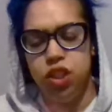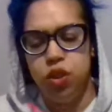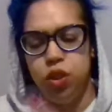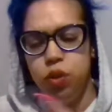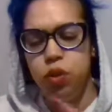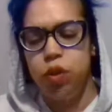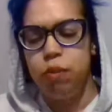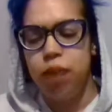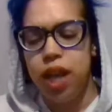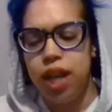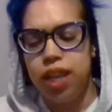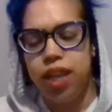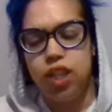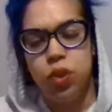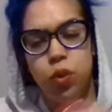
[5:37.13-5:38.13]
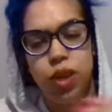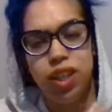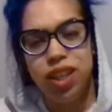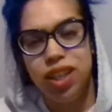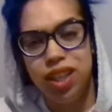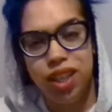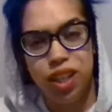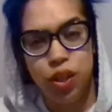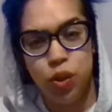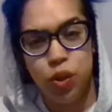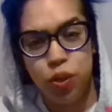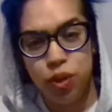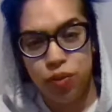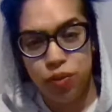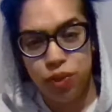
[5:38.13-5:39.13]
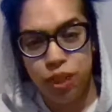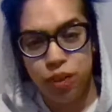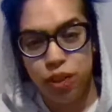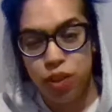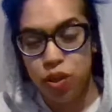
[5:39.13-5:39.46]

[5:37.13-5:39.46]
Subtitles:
or you apply that to anything that you are fearing